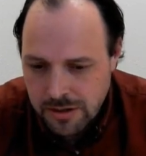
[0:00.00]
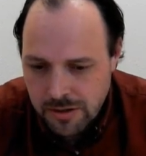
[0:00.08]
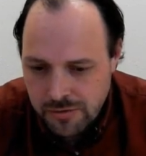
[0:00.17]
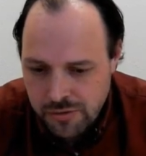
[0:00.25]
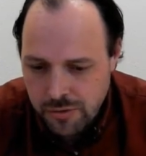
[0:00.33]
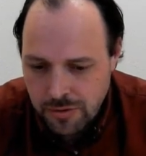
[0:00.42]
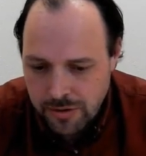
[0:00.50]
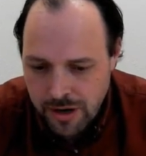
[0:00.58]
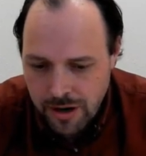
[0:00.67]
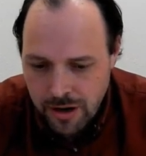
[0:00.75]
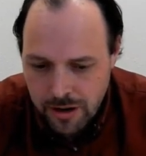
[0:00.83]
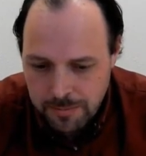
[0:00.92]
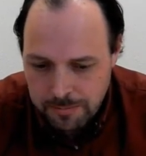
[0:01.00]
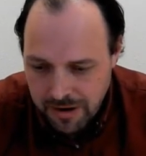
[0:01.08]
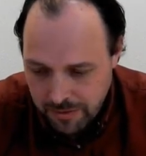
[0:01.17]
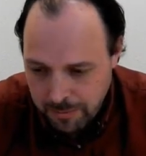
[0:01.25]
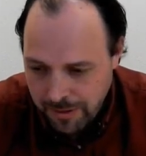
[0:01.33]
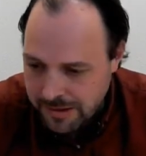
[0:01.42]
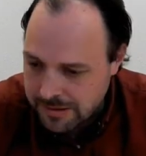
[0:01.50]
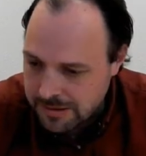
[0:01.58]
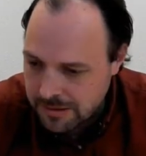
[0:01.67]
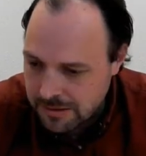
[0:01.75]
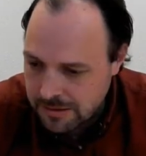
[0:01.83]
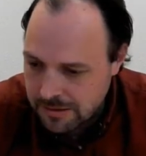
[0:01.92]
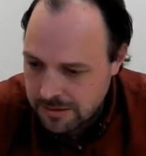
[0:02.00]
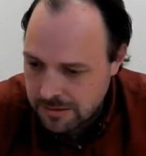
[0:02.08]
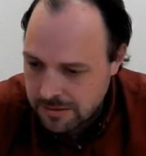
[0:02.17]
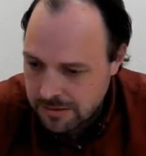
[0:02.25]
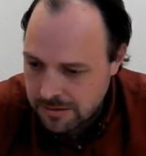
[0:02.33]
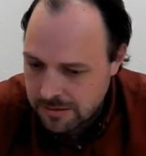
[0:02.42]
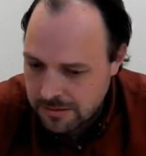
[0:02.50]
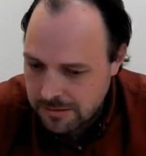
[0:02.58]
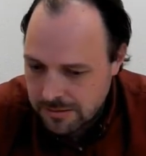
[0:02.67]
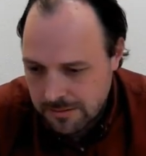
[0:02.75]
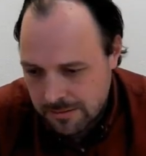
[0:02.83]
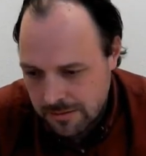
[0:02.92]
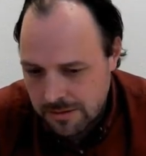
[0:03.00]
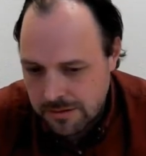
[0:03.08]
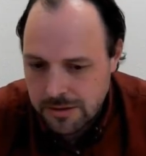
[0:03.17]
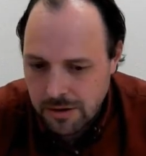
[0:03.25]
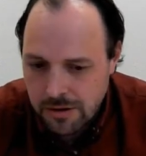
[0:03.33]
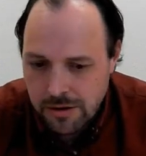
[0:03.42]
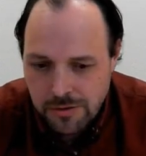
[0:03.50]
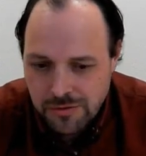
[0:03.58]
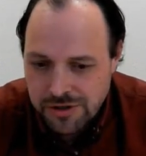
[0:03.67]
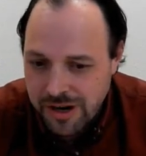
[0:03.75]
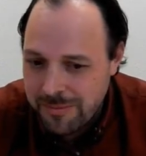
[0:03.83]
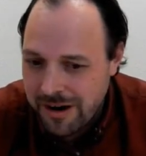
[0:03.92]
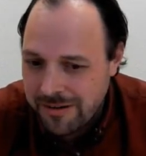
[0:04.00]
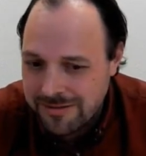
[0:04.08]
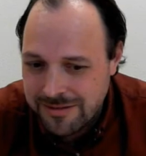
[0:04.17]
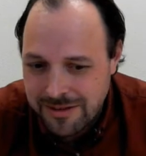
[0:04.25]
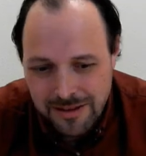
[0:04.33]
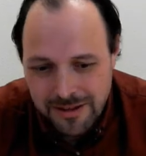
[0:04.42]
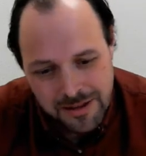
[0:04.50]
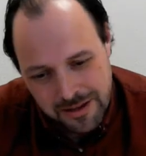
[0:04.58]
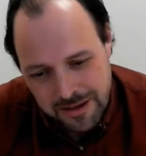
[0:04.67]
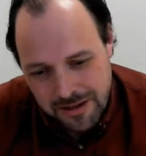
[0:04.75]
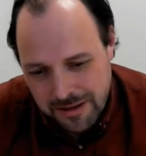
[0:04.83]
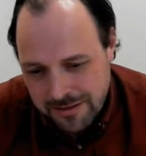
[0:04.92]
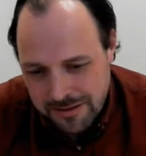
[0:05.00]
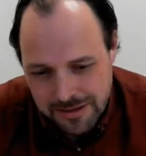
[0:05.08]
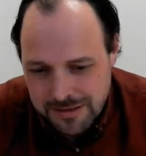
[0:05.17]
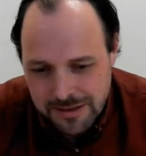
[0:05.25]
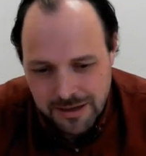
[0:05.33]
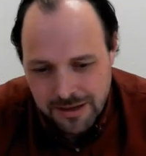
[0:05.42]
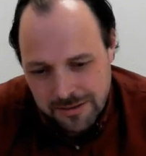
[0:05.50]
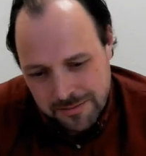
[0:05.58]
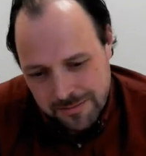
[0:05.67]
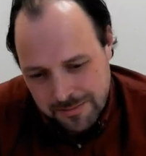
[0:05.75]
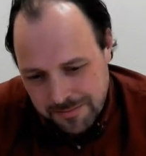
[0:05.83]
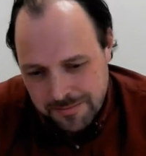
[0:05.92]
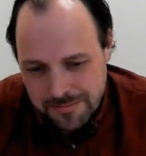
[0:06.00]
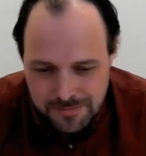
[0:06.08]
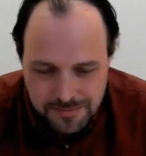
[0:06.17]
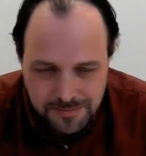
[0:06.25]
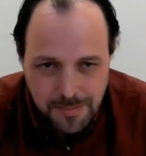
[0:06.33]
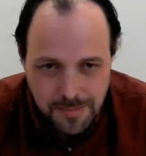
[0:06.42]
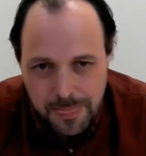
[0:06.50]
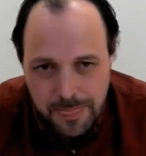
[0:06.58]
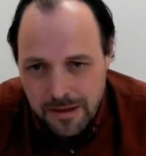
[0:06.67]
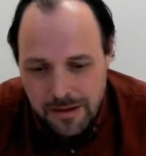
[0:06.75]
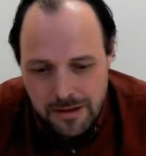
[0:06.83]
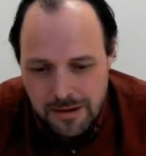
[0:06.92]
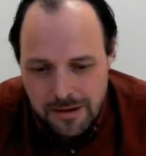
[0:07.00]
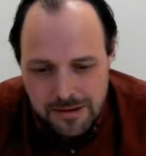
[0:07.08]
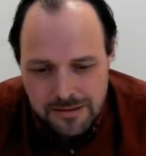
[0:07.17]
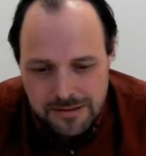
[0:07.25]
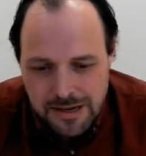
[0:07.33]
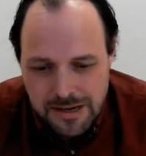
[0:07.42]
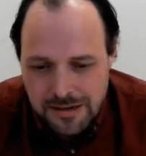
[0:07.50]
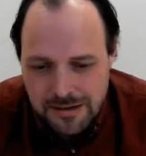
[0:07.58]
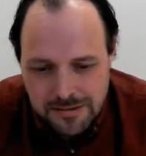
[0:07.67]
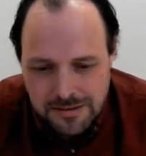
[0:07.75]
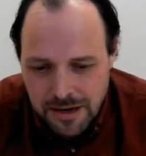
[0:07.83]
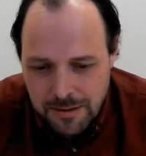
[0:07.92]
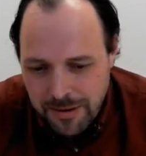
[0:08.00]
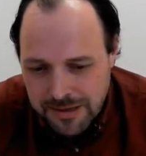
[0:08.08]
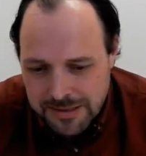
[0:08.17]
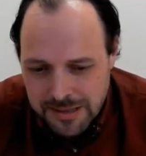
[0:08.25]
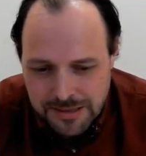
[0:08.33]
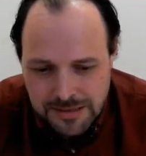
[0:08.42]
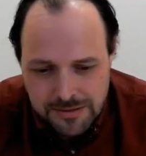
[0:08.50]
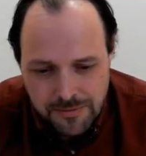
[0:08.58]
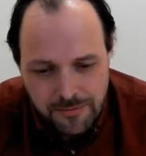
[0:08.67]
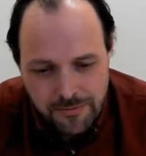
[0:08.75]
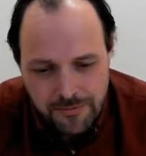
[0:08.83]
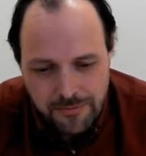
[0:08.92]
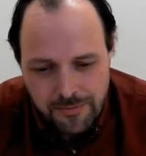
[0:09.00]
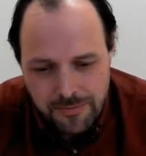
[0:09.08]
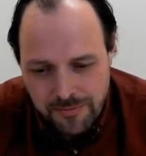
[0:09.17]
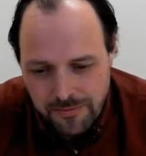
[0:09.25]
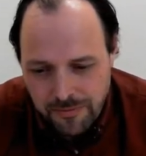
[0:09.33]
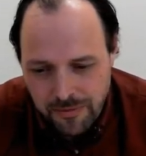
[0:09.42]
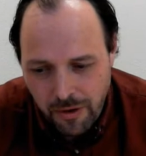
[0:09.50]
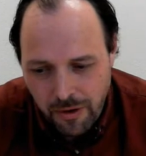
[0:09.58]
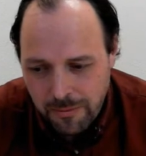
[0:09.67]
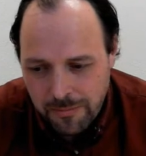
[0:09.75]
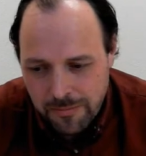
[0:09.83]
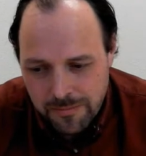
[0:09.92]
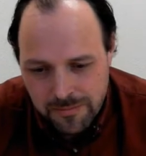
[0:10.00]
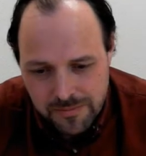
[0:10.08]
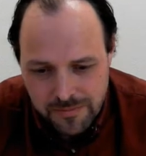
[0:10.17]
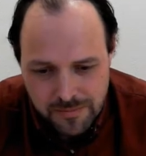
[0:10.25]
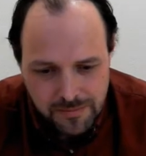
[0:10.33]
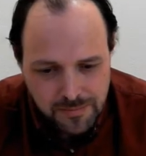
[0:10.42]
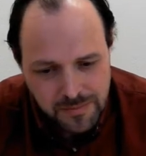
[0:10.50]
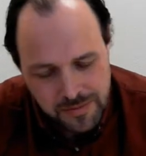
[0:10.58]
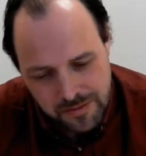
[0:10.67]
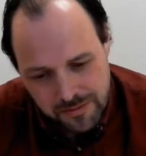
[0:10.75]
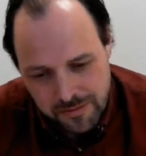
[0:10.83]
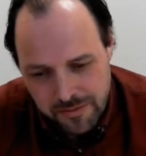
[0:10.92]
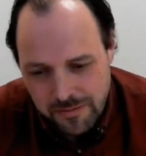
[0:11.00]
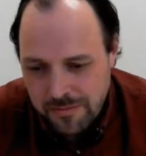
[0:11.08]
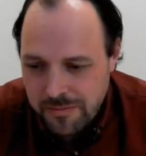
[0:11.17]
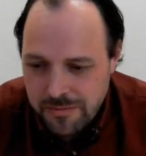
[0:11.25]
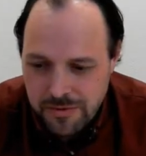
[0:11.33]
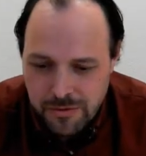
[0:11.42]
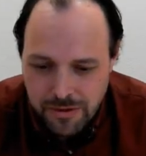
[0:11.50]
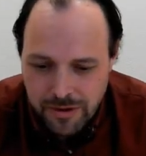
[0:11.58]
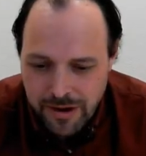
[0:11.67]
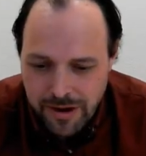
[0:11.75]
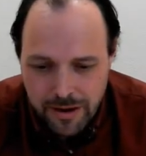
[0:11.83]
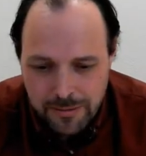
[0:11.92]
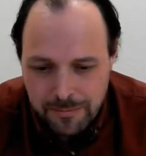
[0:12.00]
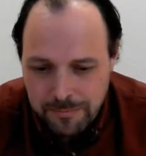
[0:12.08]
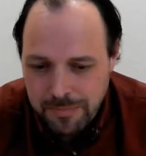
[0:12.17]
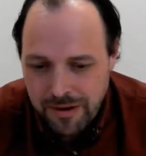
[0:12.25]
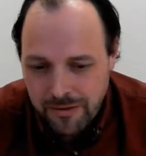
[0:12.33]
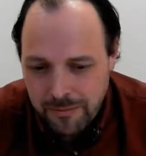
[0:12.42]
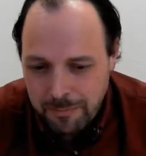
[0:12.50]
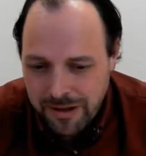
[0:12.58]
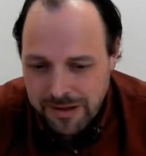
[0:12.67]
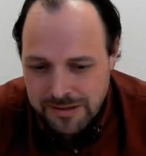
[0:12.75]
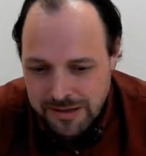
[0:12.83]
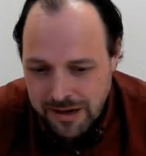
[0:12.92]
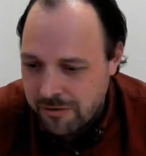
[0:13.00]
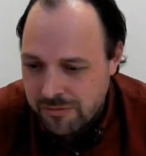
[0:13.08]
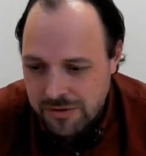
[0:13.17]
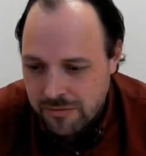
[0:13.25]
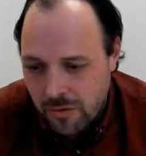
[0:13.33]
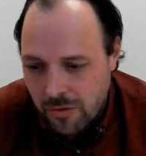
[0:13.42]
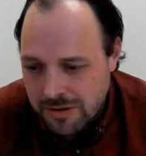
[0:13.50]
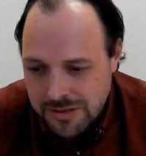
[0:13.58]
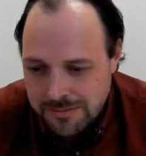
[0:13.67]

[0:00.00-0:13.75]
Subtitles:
nuclear power plants. It's a huge amount, and it's 10% from nuclear power plants around the world.